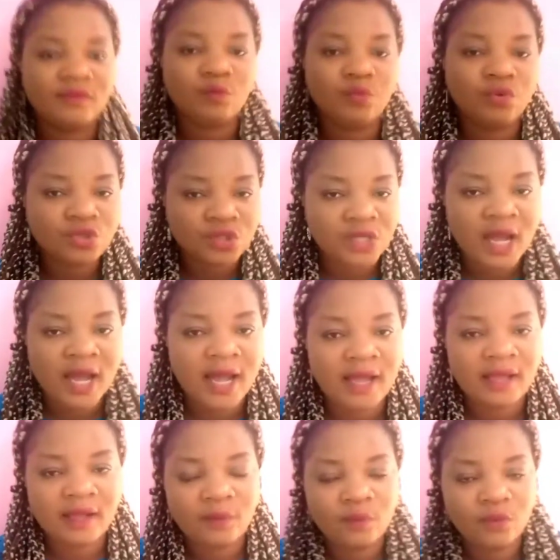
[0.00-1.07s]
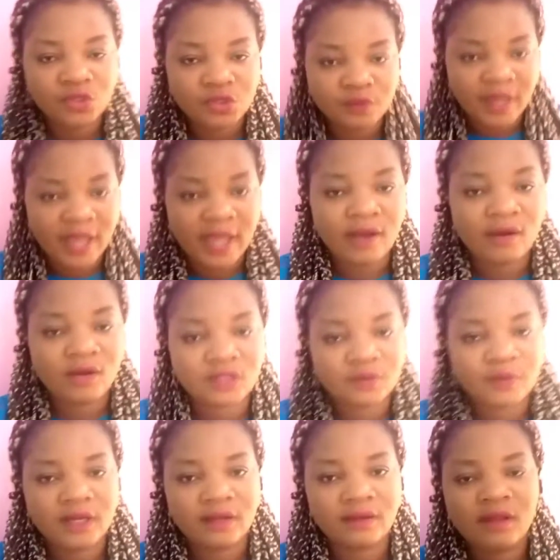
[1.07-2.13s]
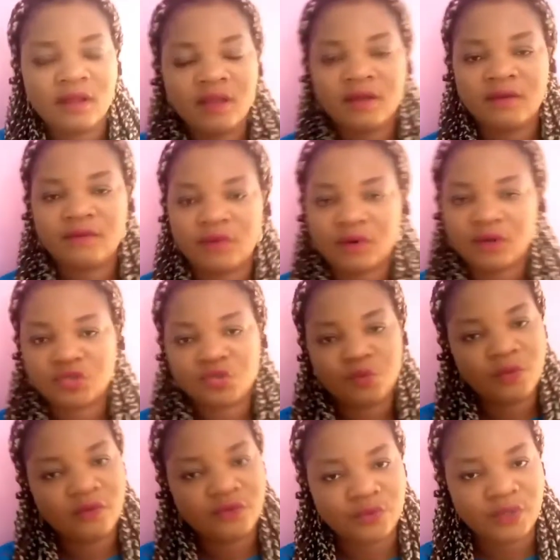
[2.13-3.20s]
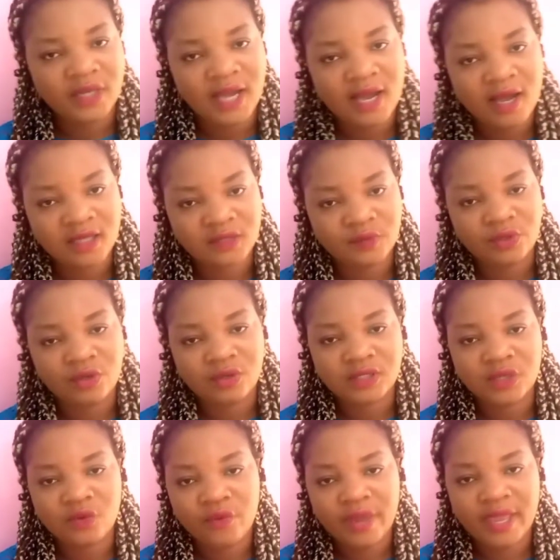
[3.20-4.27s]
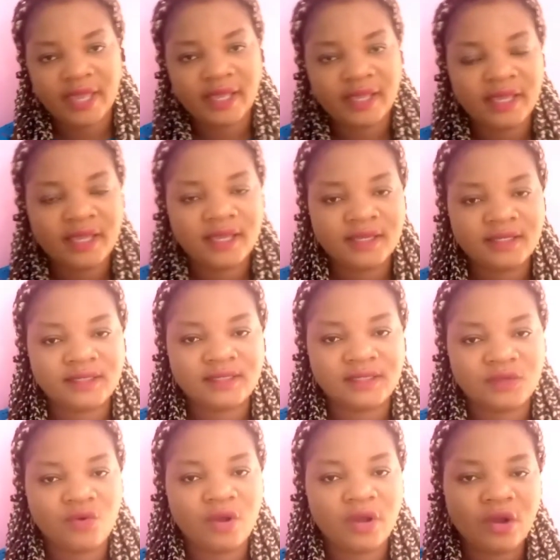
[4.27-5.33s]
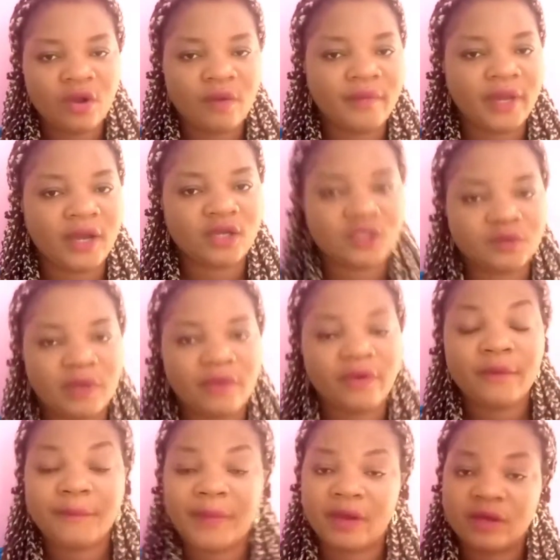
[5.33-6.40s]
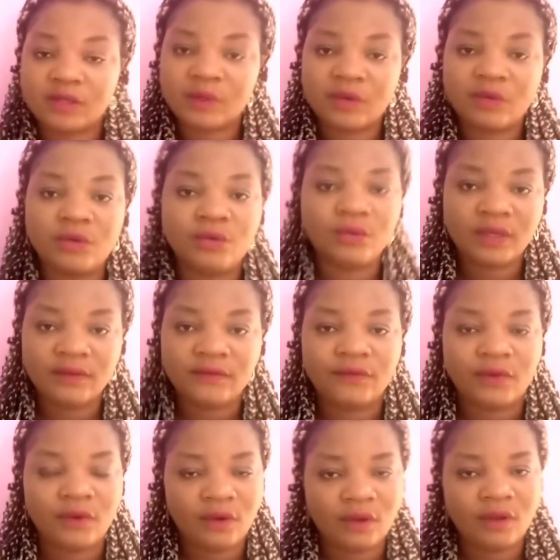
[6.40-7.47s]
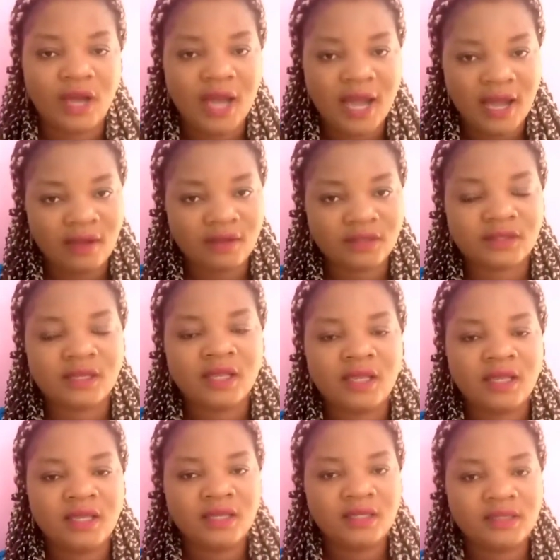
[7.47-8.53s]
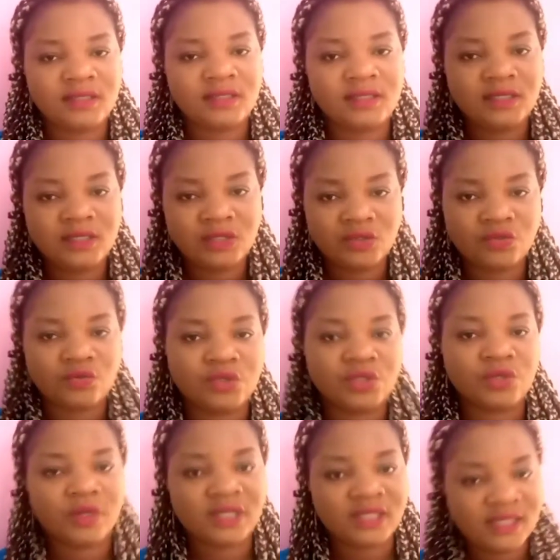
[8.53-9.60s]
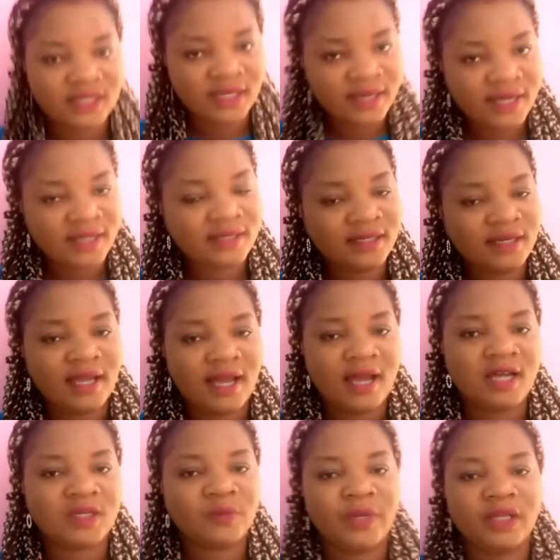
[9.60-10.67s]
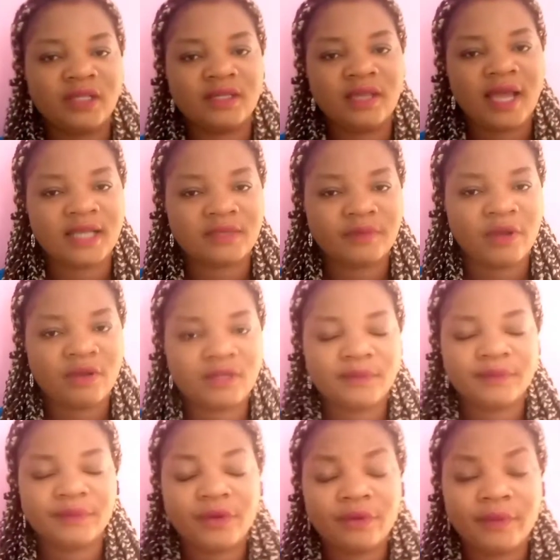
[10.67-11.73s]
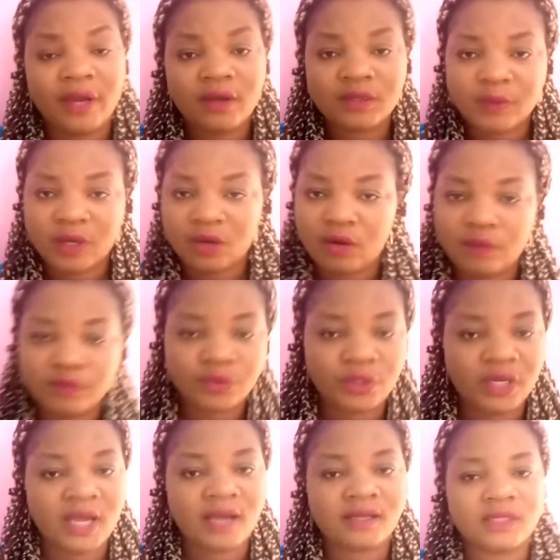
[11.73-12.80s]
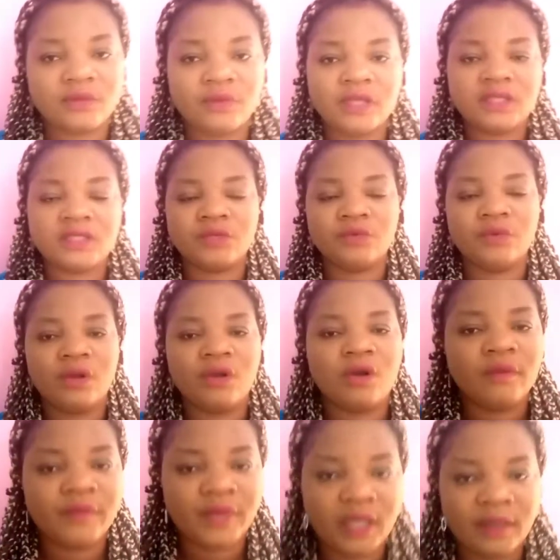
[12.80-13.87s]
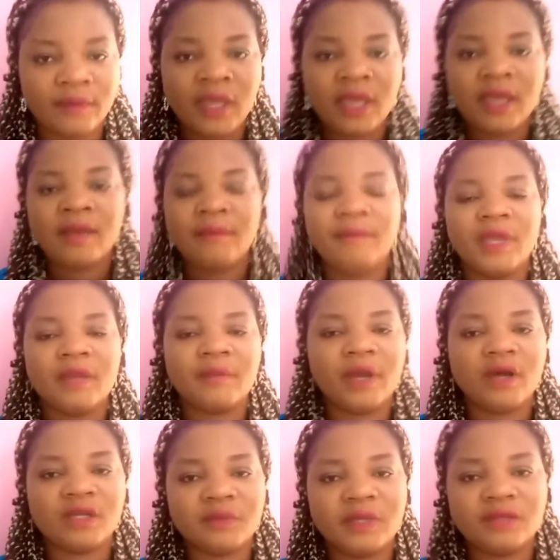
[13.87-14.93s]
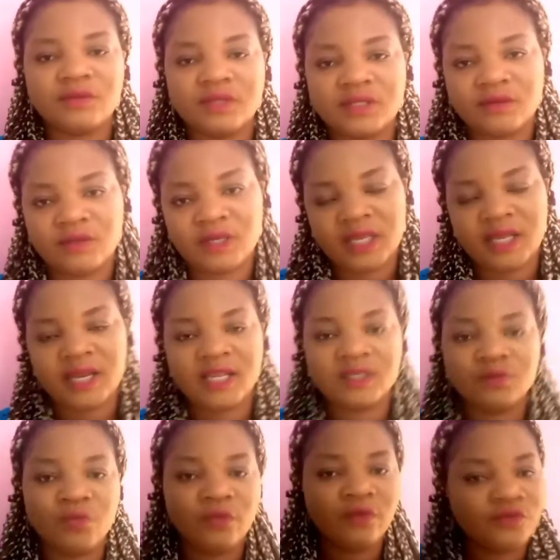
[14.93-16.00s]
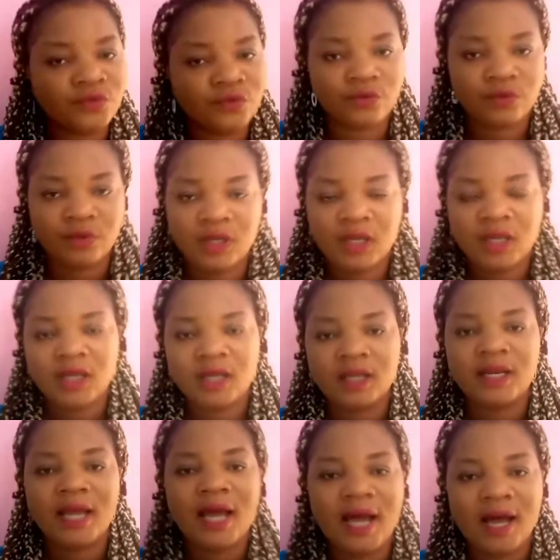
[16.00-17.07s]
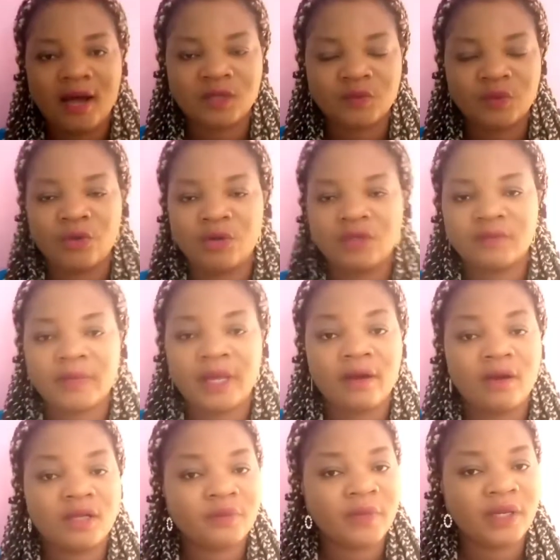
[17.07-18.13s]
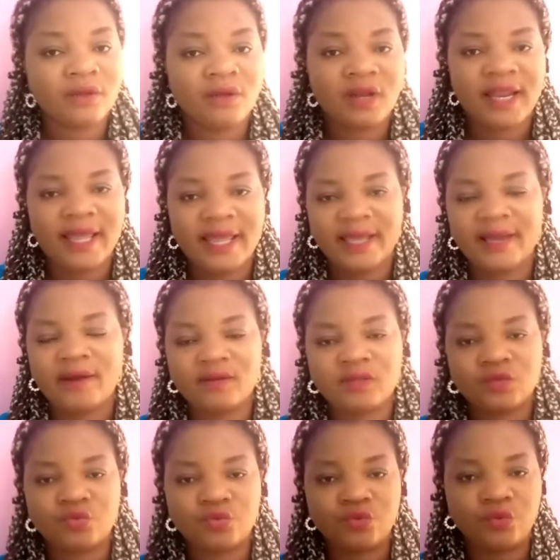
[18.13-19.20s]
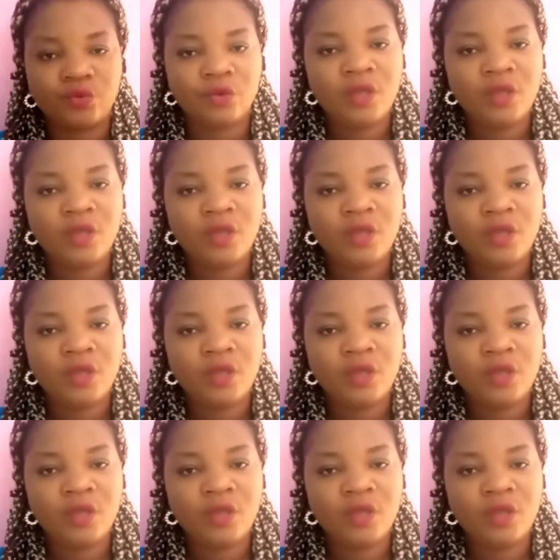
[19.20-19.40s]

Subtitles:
pushed my husband for us to move to the house, because the way she welcomed my husband, when my husband was looking for a house, she too, she was a tenant in the house, but as my husband come to the house, the way she welcomed him make my husband to say, okay, let's move to that house, because my husband don't like us to